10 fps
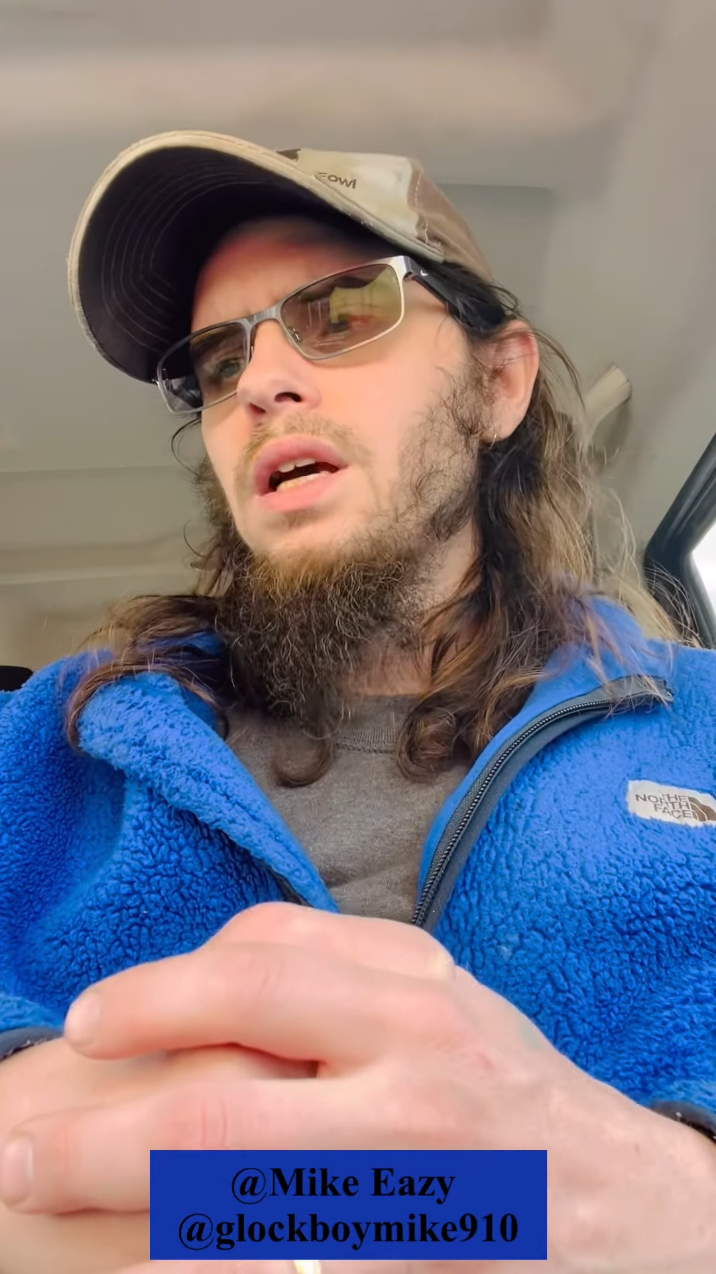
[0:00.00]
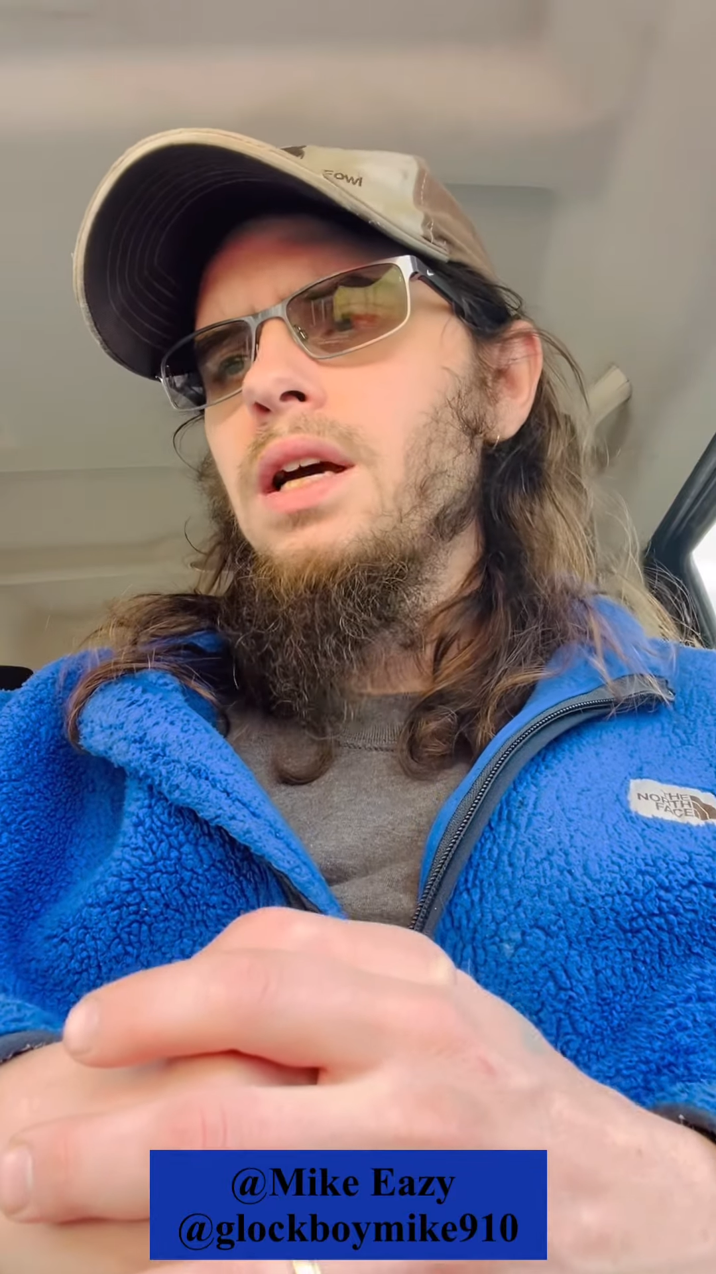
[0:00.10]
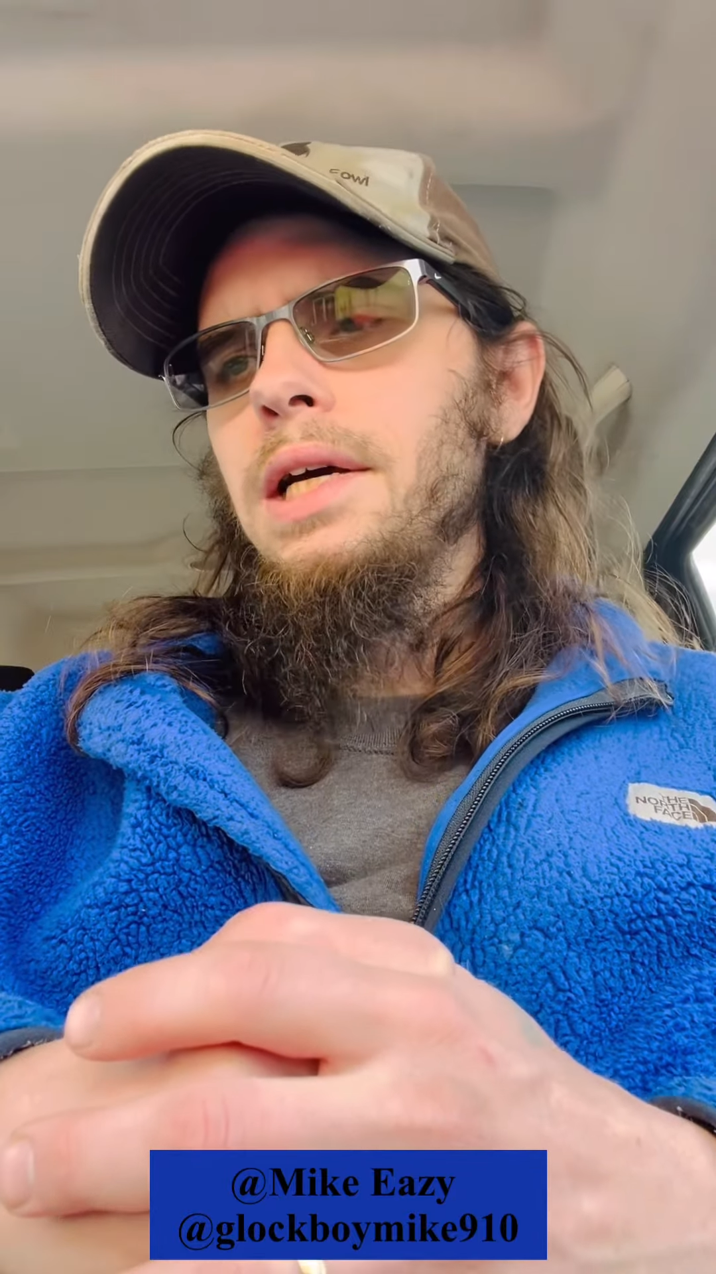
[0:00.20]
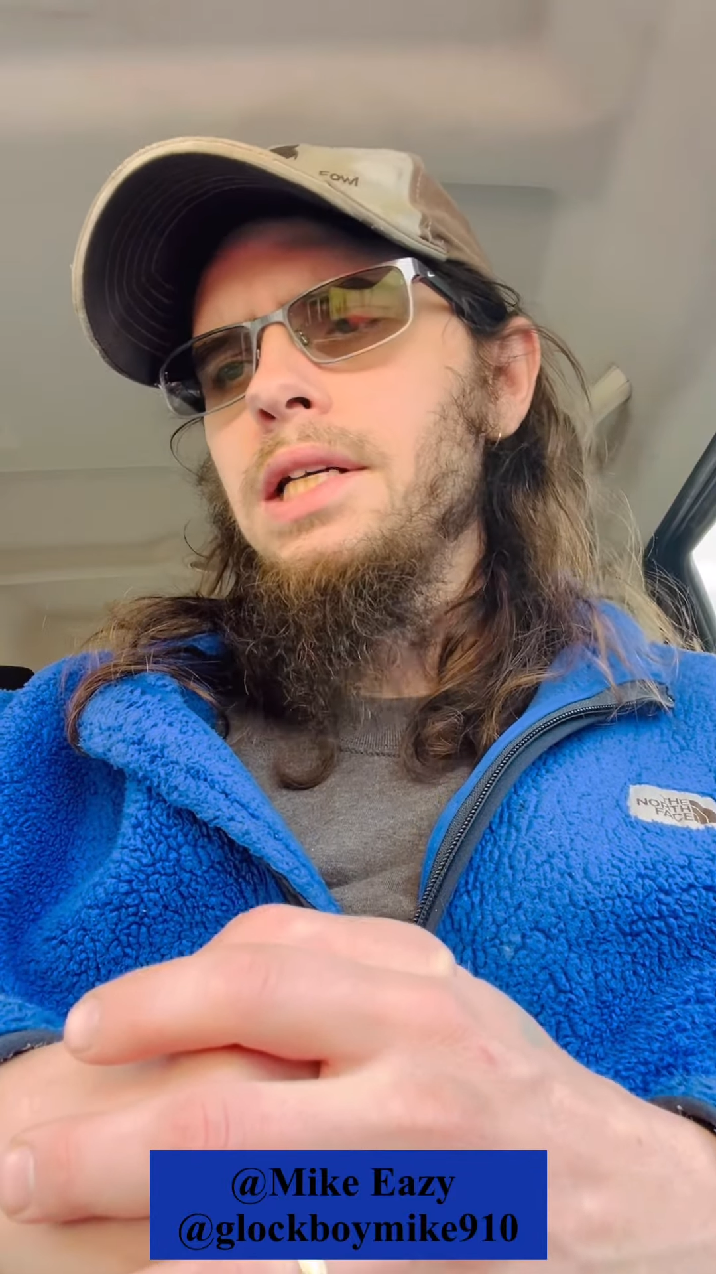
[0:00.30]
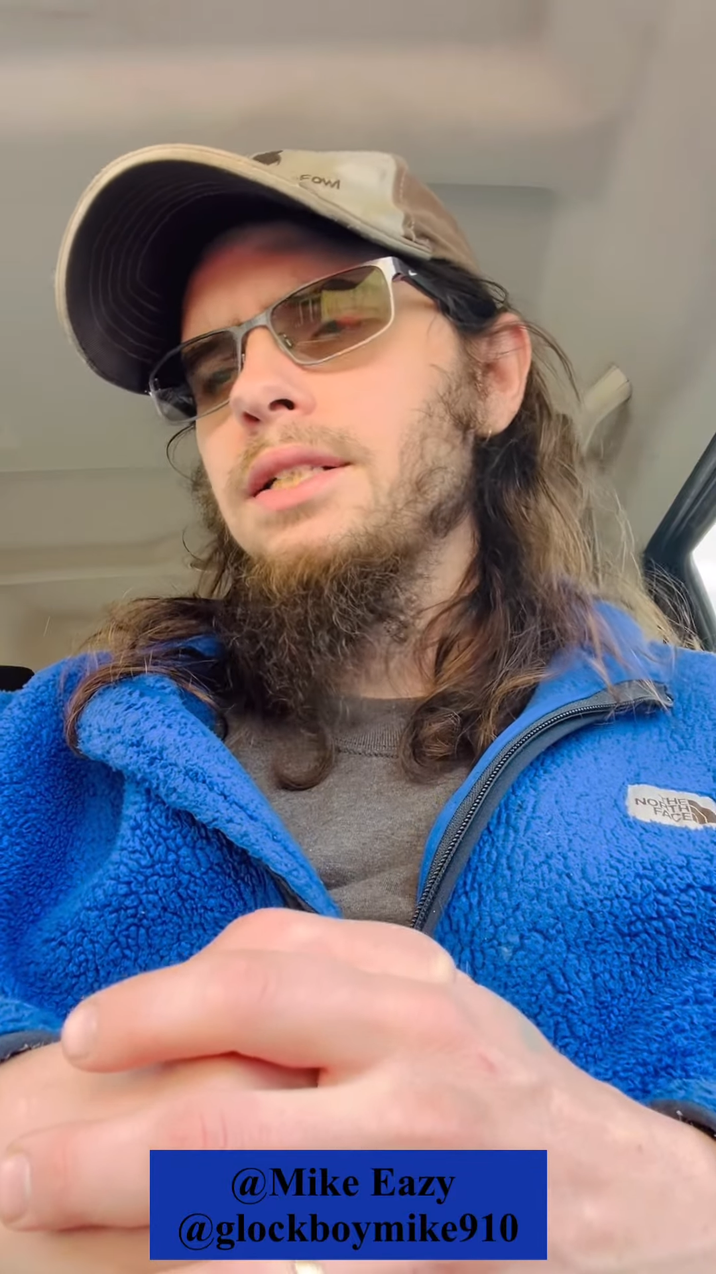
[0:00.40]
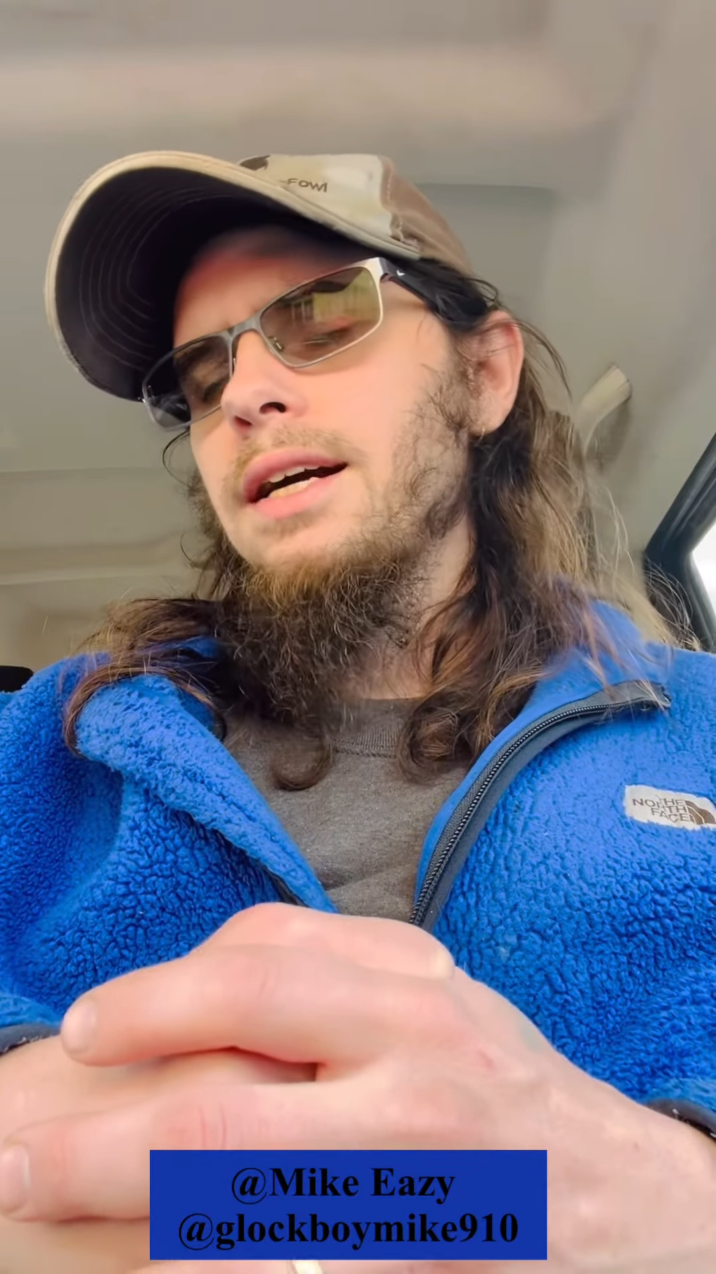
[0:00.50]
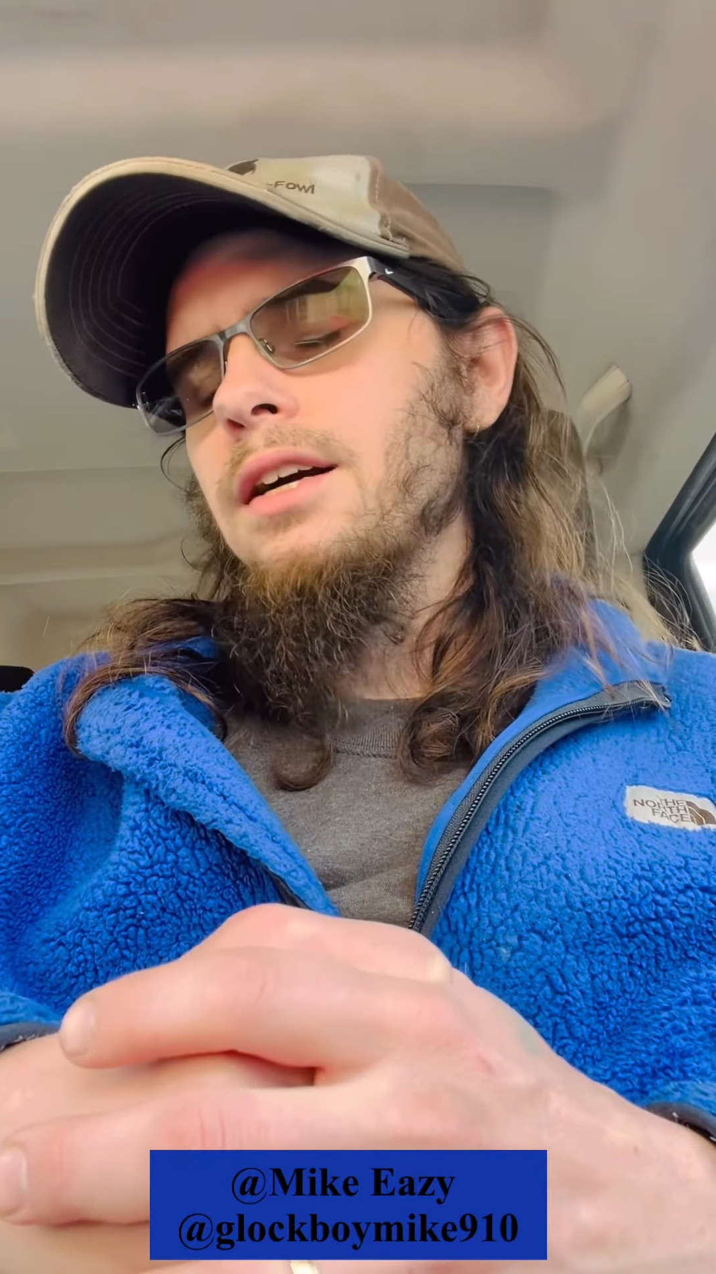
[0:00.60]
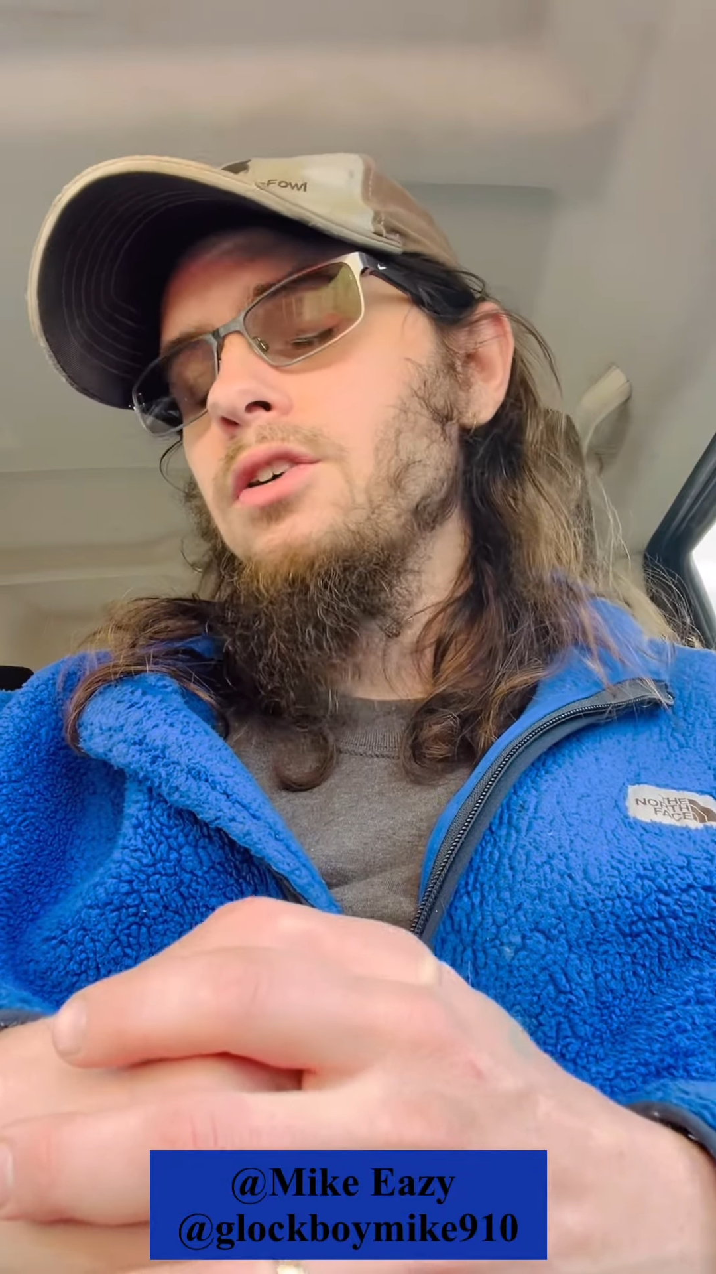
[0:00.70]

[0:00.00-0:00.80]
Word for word: And he's like,